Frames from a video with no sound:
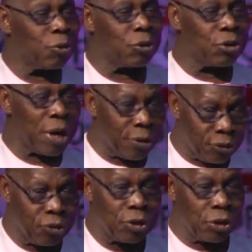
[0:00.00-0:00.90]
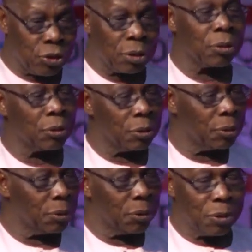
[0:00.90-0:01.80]
to transition
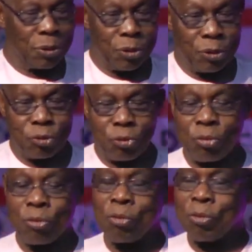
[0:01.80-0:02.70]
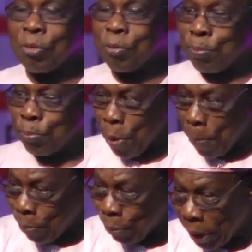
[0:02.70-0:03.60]
to
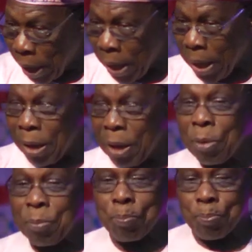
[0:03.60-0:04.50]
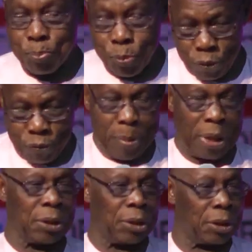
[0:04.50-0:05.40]
popular
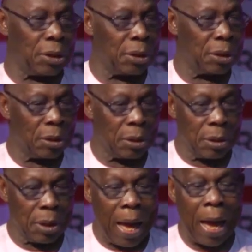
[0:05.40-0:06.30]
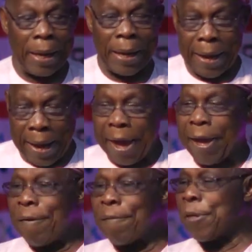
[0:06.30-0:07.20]
movement and
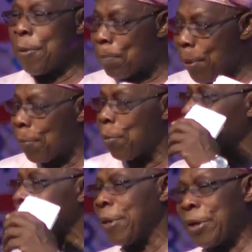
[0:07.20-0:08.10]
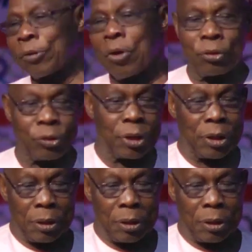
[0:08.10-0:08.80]
give the people of this country